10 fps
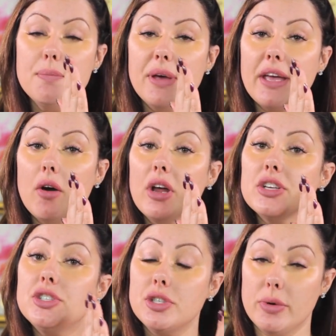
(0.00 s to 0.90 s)
pick out a
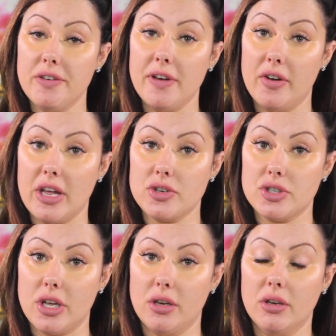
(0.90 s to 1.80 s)
dewy
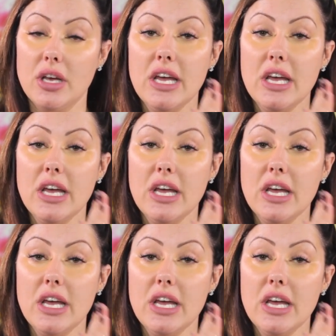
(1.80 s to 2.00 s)
foundation.